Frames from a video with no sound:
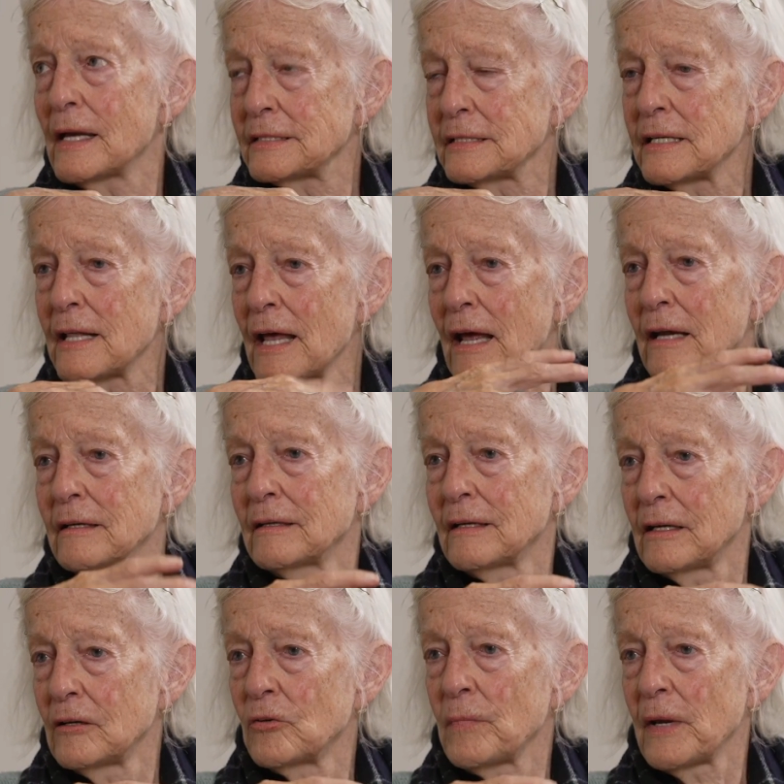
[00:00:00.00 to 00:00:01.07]
I see that
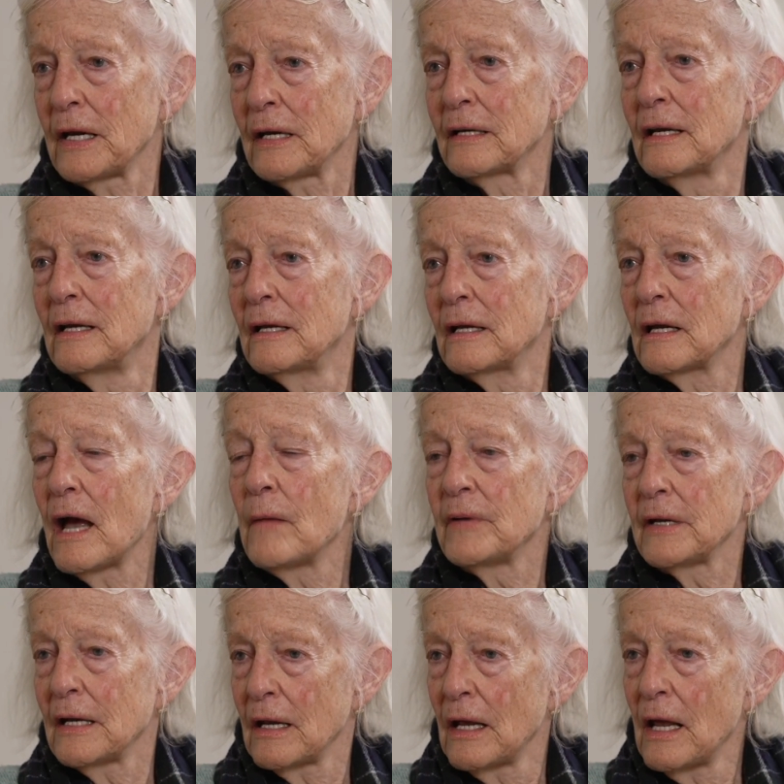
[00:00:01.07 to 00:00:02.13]
in her painting. I mean,